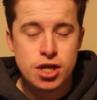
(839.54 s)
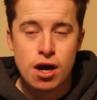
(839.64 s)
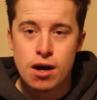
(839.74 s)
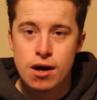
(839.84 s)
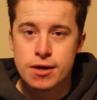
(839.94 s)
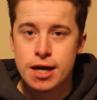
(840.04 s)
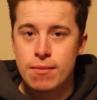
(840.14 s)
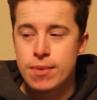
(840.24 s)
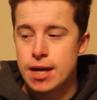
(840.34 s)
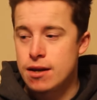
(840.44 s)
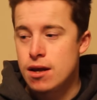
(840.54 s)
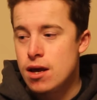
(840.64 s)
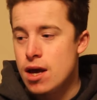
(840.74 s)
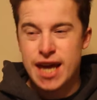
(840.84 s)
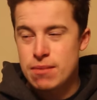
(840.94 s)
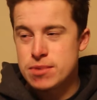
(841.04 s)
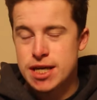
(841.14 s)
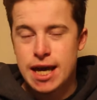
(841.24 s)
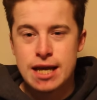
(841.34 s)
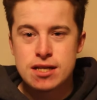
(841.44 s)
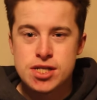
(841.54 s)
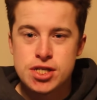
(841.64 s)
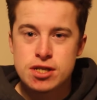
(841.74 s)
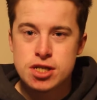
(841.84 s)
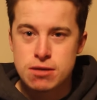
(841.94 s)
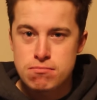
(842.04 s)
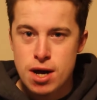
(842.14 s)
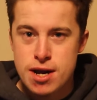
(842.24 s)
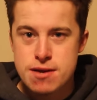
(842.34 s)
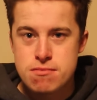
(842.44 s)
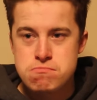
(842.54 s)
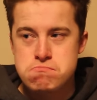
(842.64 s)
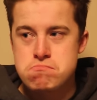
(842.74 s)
our campaign. Games against St Mirren,